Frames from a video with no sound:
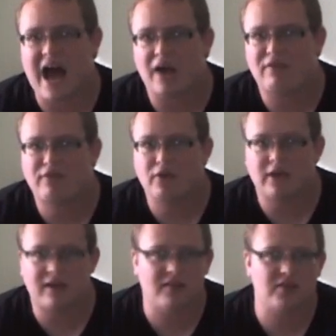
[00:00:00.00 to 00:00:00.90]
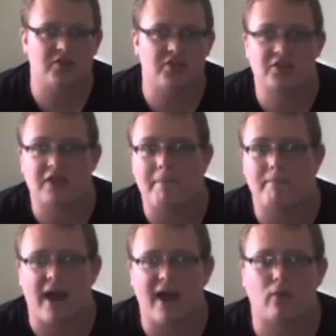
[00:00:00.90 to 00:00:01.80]
I feel like this is a step
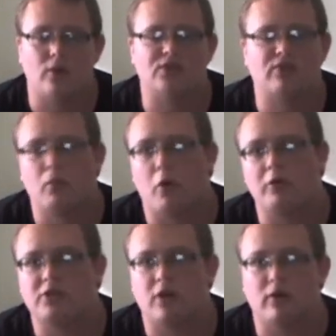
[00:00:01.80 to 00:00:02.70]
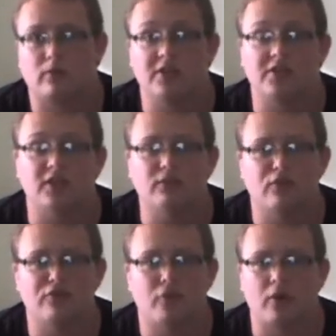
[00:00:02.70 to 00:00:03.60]
backwards from what we saw in Resident Evil
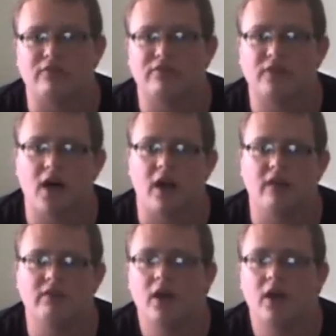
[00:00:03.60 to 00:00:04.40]
4 and 5.